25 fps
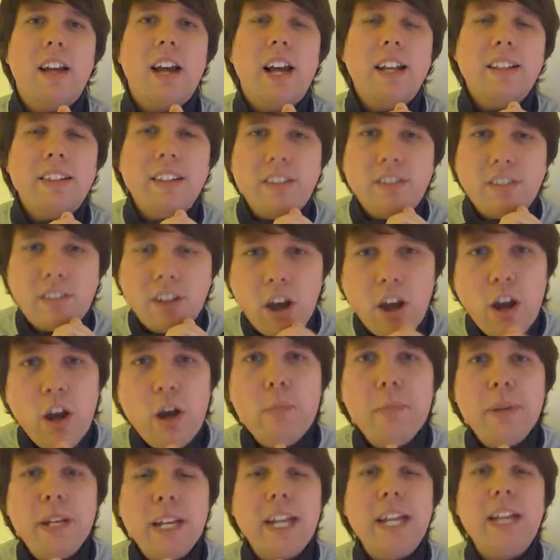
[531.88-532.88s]
a
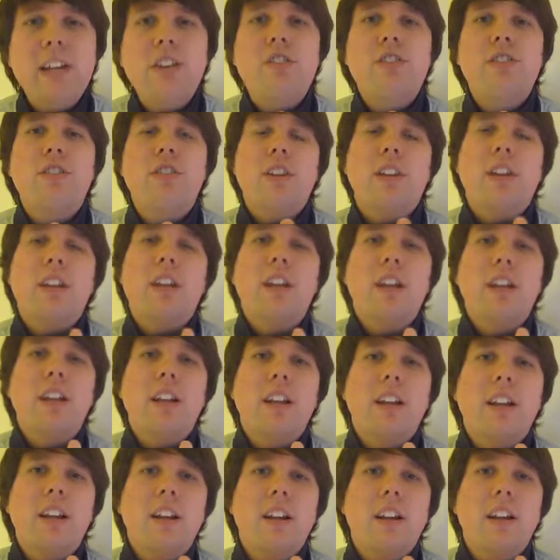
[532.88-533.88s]
determination
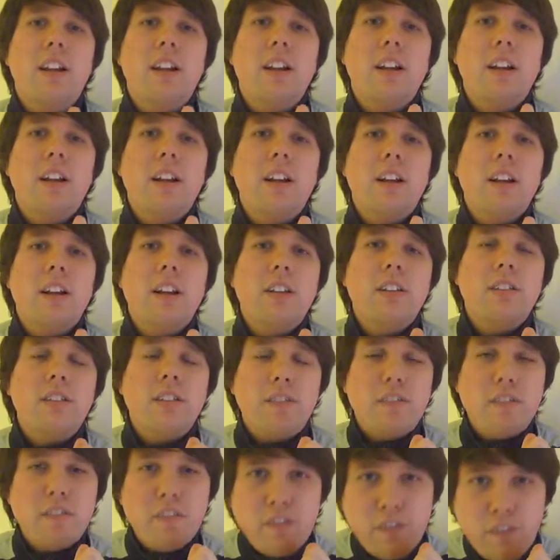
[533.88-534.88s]

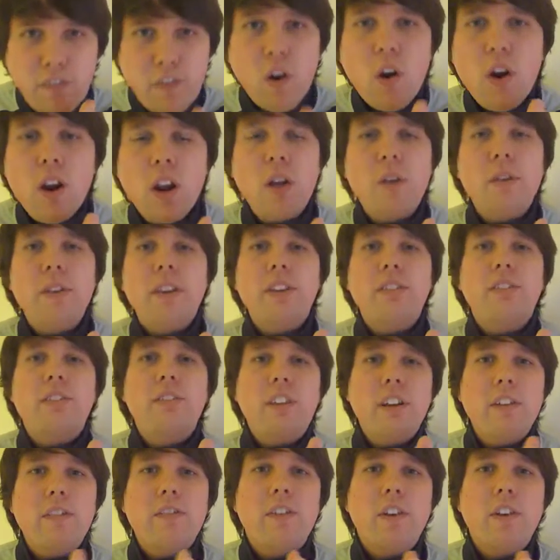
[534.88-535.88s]
to follow this
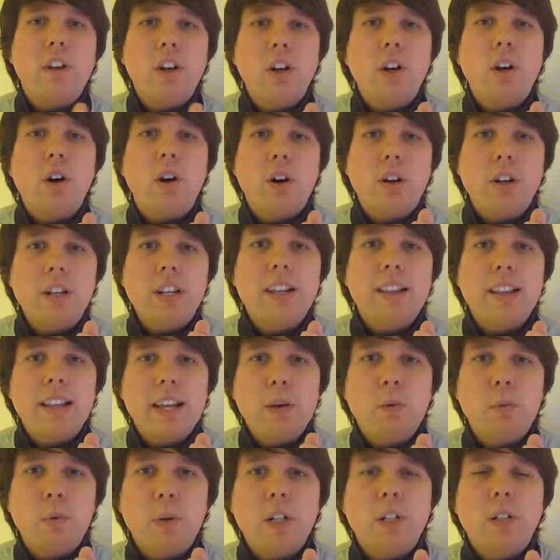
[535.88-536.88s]
different God in
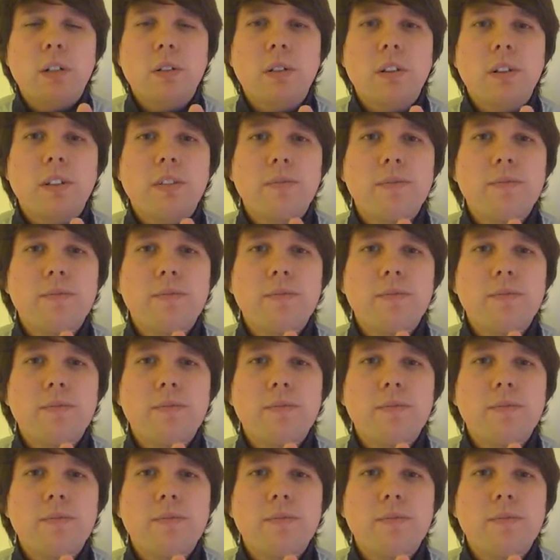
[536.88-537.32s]
their world.